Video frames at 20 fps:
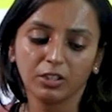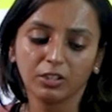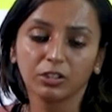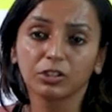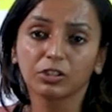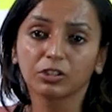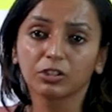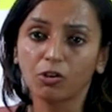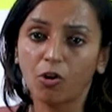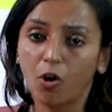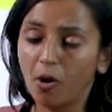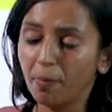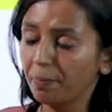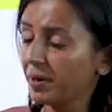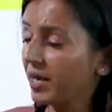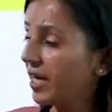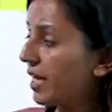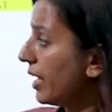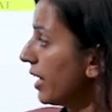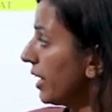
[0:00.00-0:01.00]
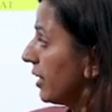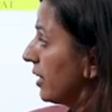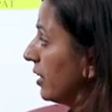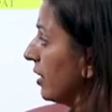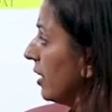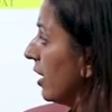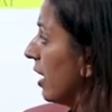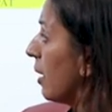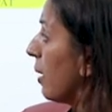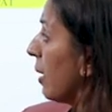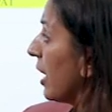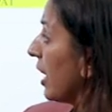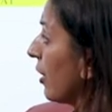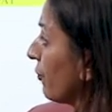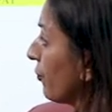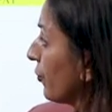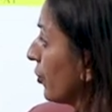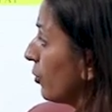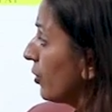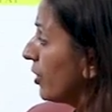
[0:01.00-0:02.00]
Just copy it.
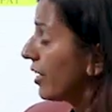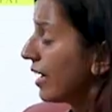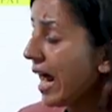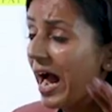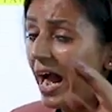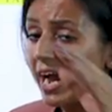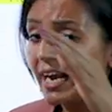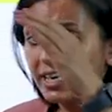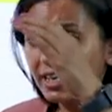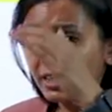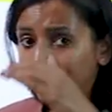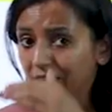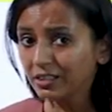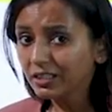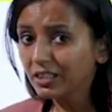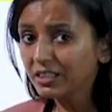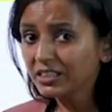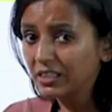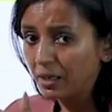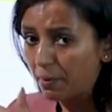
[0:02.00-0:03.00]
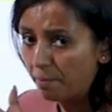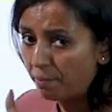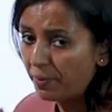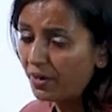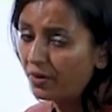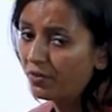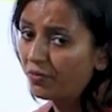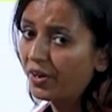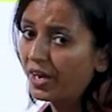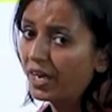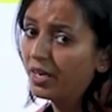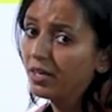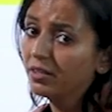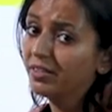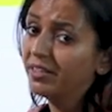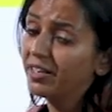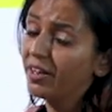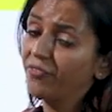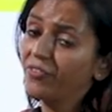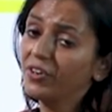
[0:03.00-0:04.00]
If you drag it in the simple
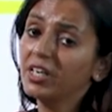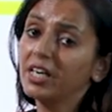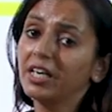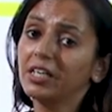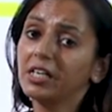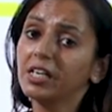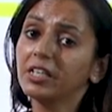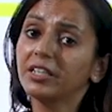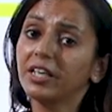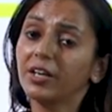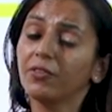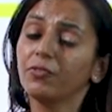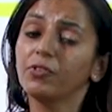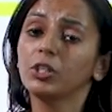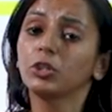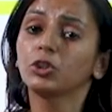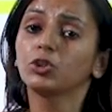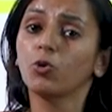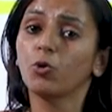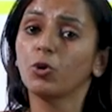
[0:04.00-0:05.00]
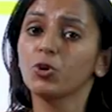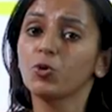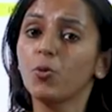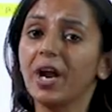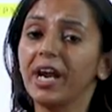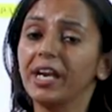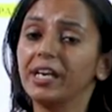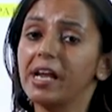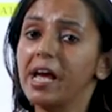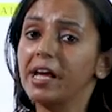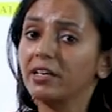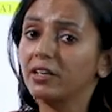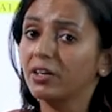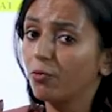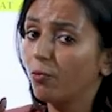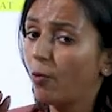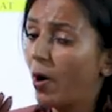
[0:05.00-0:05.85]
way, definitely they will show you an error.